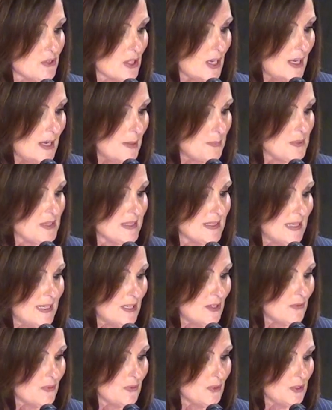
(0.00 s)
Jobs'
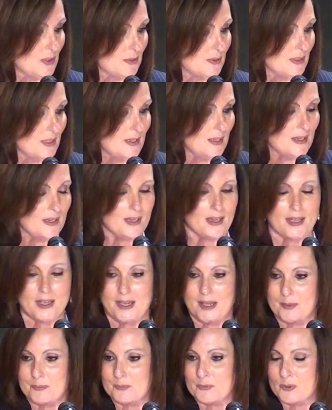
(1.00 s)
Stanford
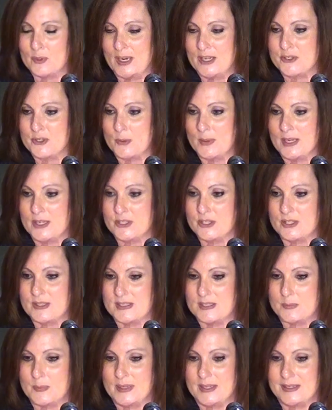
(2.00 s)
graduation
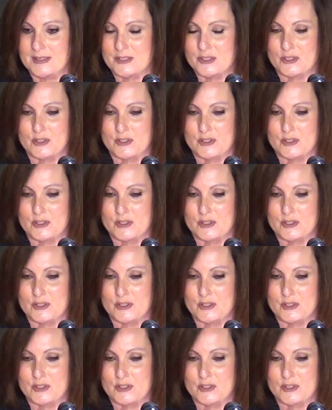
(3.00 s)
speech.